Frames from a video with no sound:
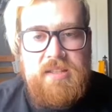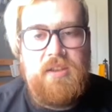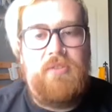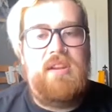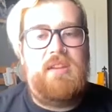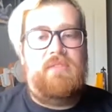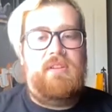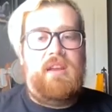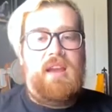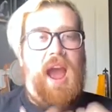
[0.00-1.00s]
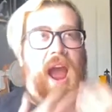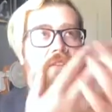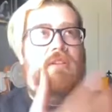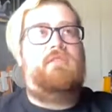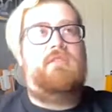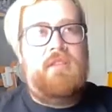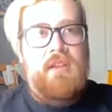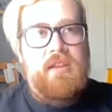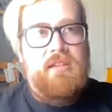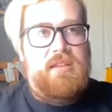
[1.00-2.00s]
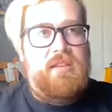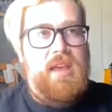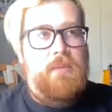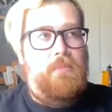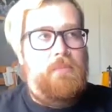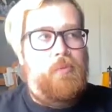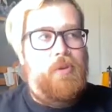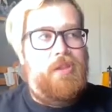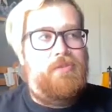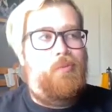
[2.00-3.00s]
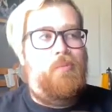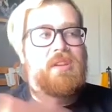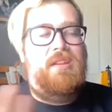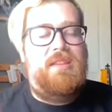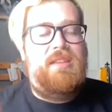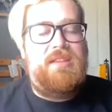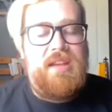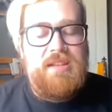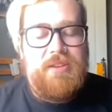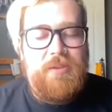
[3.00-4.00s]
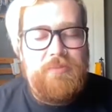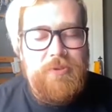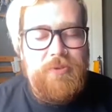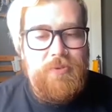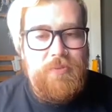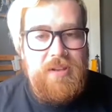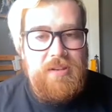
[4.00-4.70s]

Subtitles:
a totally different character to them when they're a woman in the daytime. You know what I mean?